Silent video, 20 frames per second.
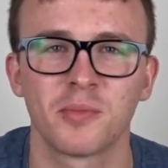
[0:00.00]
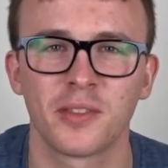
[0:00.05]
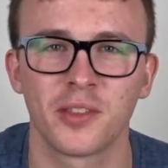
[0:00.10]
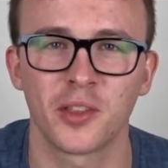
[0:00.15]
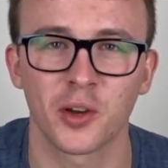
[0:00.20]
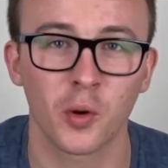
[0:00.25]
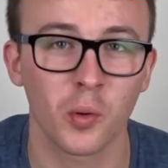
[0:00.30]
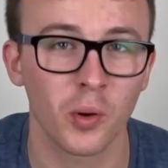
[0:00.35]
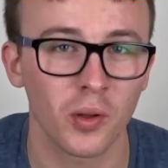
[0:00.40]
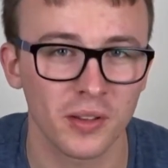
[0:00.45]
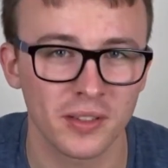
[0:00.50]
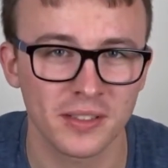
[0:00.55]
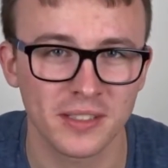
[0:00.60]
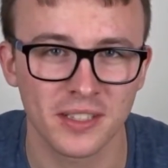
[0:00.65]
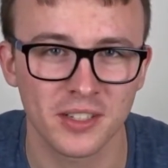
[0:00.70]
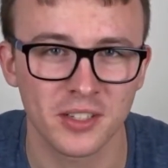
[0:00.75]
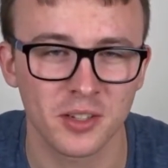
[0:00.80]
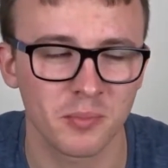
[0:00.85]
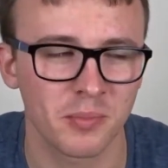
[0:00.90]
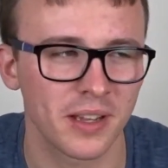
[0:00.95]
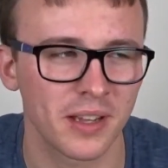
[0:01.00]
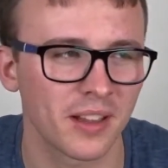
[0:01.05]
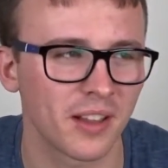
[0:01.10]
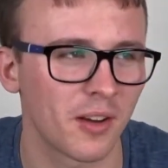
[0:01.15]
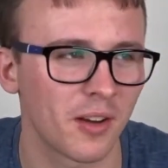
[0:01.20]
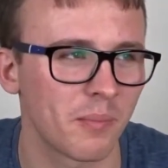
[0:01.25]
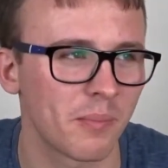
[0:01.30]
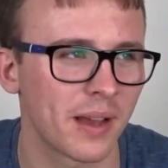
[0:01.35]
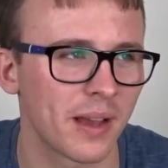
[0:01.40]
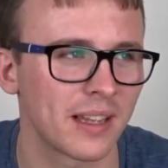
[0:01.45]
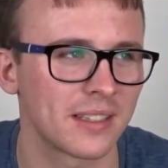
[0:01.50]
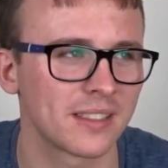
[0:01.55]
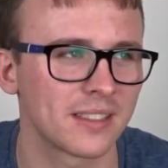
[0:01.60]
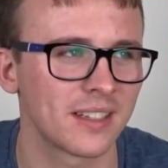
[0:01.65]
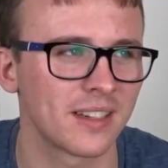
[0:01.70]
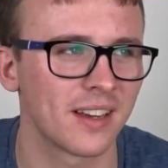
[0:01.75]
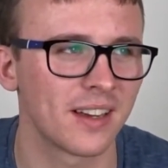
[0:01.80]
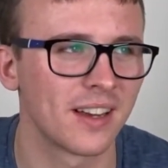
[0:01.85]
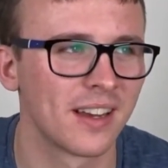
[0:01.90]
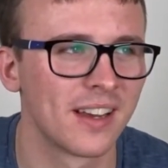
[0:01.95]
The quality should be a lot
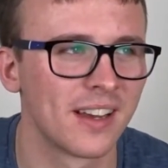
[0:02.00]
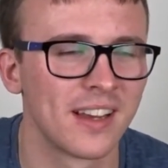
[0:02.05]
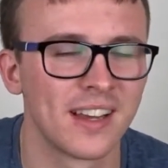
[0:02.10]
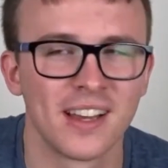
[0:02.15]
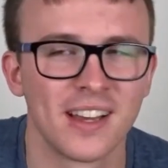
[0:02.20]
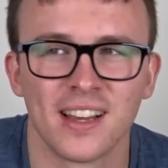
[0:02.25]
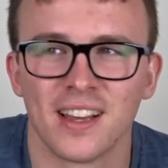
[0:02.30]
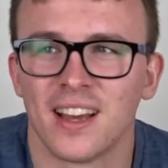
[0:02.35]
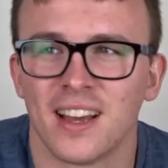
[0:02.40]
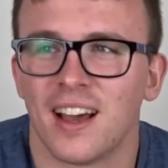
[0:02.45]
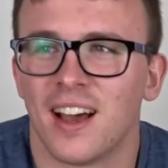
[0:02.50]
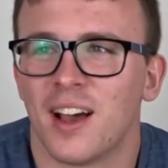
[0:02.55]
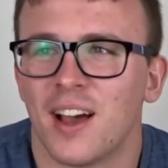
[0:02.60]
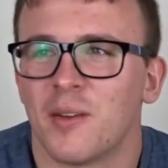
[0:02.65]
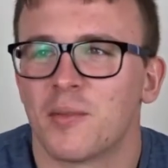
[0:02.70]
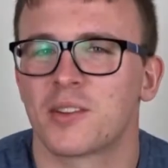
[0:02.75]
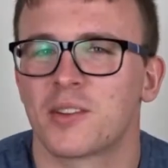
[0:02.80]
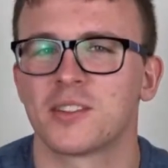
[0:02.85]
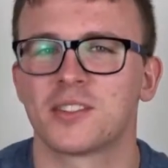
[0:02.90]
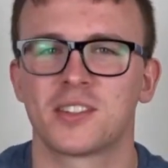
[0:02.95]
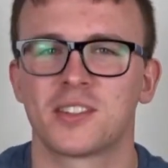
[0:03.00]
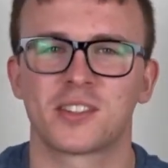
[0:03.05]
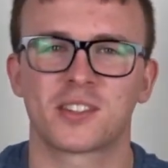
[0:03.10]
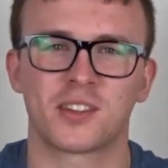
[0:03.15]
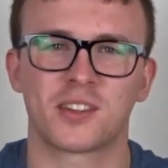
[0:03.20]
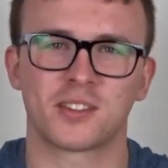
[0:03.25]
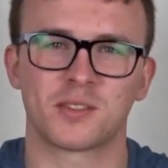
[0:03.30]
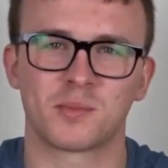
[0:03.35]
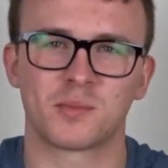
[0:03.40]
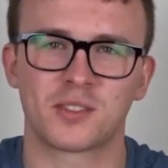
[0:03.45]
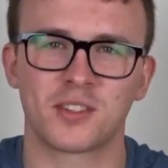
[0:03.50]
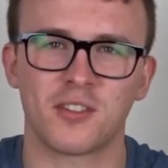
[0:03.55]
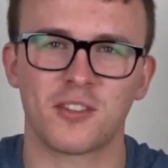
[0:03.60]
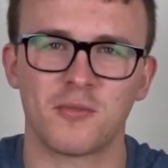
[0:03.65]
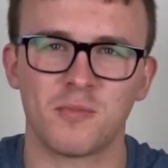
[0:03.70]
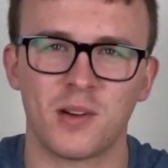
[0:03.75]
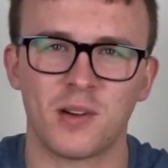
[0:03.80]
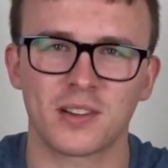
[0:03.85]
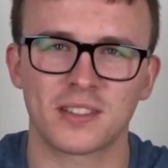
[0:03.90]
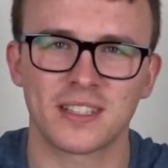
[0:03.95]
better because I just got some
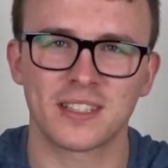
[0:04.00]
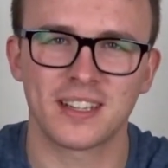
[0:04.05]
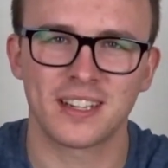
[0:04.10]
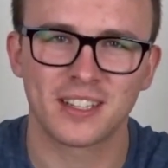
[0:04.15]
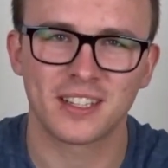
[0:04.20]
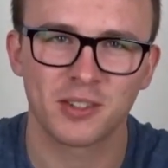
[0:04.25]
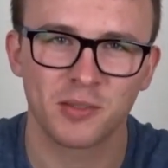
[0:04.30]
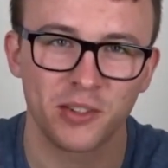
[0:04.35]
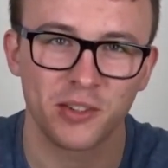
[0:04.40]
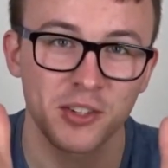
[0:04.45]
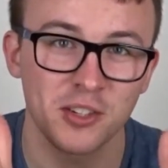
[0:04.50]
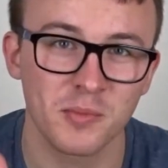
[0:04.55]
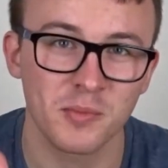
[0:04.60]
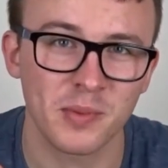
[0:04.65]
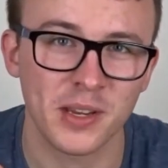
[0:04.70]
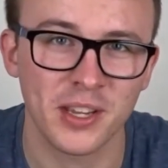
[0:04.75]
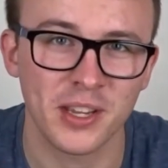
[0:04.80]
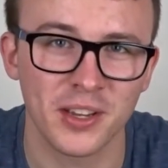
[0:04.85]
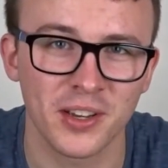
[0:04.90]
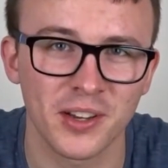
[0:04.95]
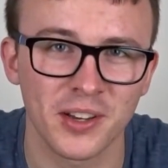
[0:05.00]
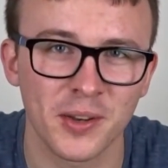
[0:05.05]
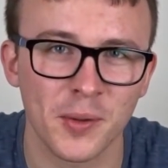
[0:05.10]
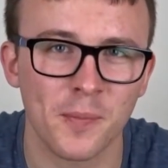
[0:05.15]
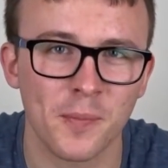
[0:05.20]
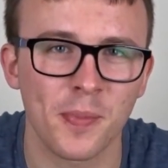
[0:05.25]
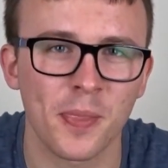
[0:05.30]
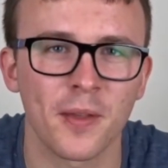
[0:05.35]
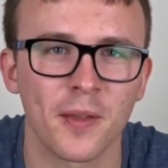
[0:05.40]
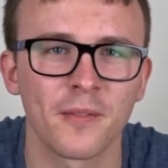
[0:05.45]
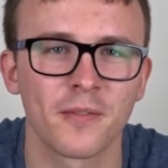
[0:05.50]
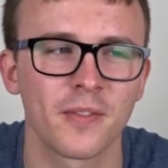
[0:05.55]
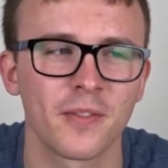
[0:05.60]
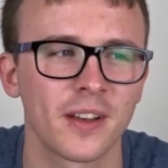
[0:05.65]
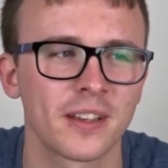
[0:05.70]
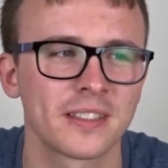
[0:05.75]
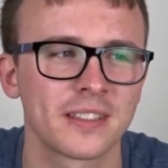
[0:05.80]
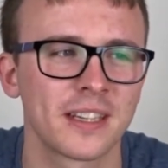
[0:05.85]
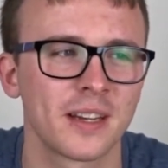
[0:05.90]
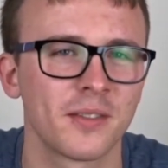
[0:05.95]
softbox lighting, so it should be good.
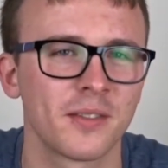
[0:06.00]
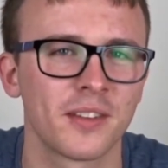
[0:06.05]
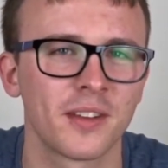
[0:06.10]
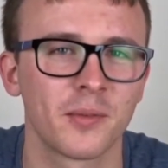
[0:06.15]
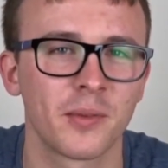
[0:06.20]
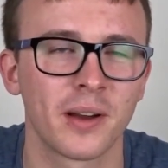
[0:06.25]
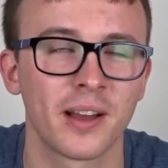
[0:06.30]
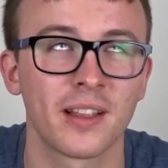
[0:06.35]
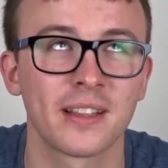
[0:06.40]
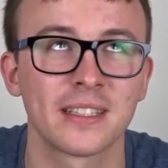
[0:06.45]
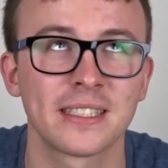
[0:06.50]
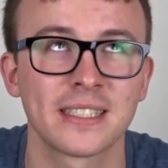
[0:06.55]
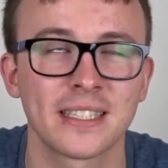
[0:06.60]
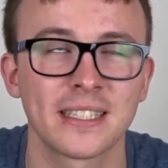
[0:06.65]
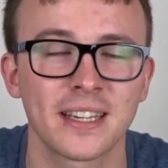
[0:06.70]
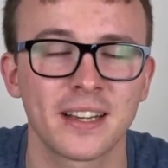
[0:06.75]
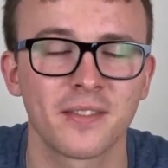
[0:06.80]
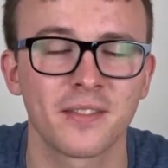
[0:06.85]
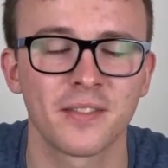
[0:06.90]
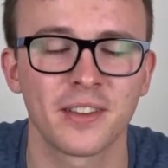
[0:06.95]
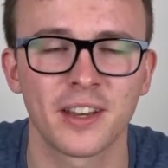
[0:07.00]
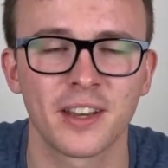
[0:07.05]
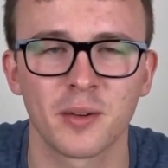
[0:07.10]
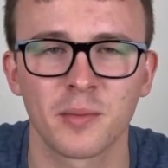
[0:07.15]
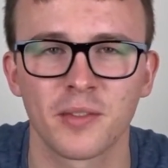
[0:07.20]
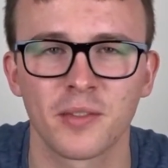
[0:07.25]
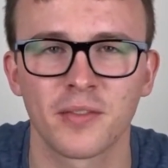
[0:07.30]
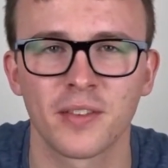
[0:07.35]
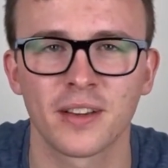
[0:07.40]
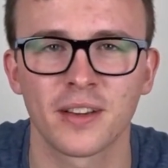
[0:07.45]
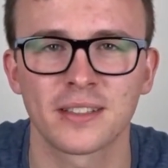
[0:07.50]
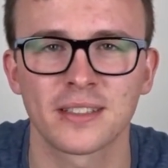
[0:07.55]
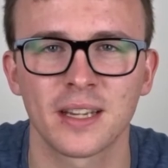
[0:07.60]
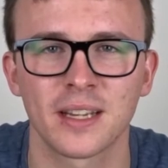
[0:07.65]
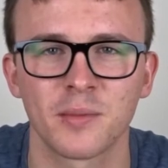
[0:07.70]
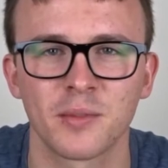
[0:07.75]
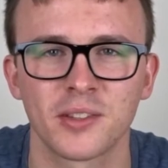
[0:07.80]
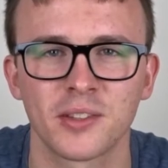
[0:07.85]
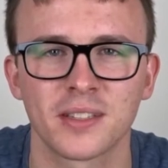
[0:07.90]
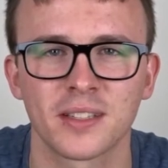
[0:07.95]
First time, second video, but first
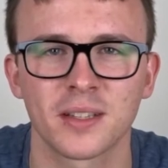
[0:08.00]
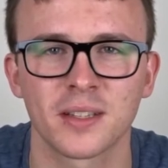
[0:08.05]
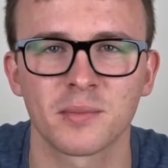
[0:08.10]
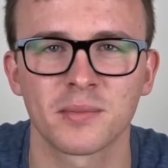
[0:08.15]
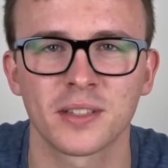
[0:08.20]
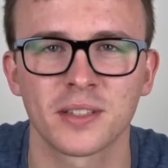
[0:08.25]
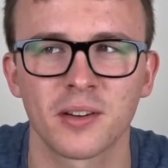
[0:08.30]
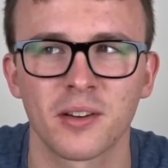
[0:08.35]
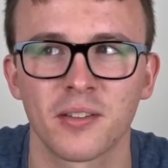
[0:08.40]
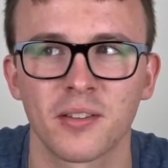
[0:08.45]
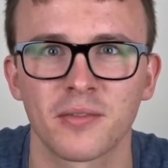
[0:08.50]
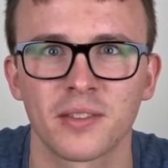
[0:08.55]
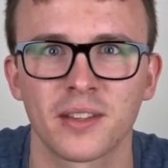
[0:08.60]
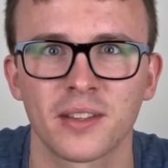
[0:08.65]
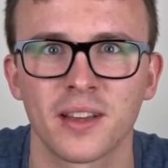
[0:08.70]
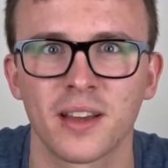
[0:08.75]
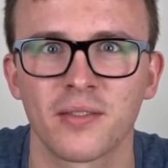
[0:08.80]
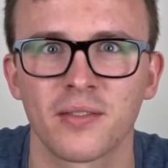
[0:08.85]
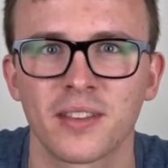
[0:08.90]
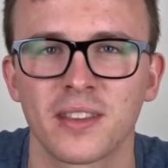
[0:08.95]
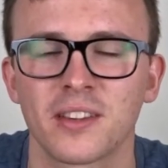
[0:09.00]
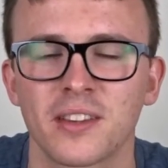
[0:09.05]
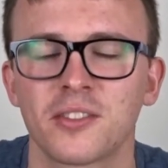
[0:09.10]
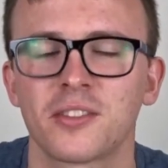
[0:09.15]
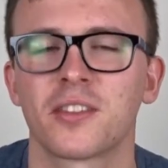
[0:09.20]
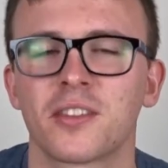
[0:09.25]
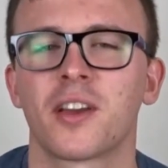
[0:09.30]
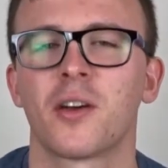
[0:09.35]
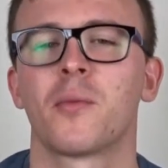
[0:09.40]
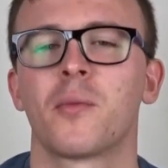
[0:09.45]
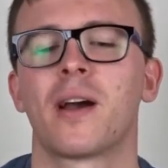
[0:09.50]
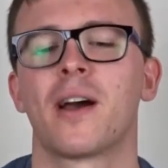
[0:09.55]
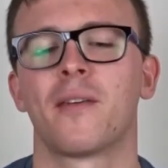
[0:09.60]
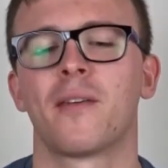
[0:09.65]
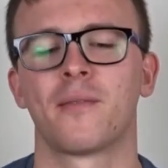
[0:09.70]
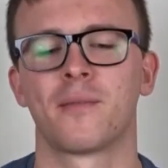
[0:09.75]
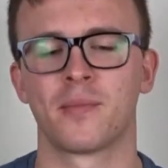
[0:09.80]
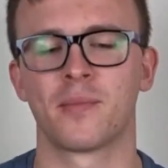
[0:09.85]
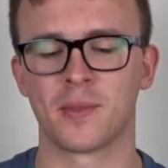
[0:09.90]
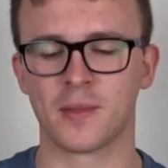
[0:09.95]
time using them, so hopefully everything should go well.
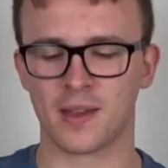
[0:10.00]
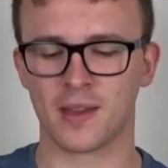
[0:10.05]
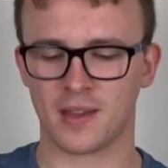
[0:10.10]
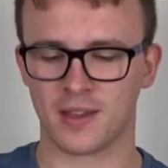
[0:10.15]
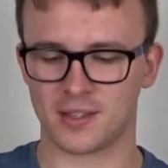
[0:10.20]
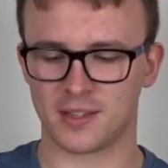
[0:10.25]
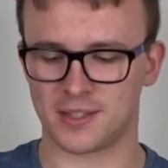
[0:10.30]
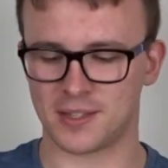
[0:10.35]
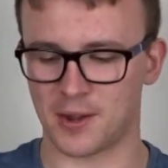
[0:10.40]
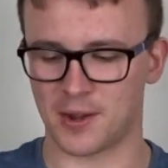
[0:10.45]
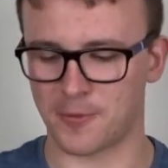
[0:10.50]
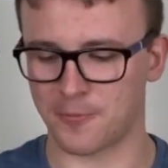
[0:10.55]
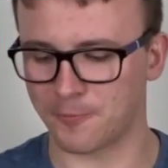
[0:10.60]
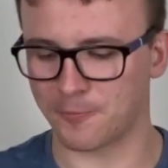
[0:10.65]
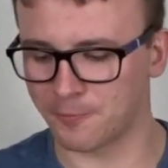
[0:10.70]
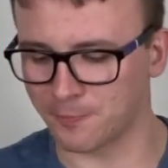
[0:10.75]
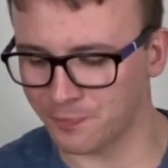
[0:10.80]
So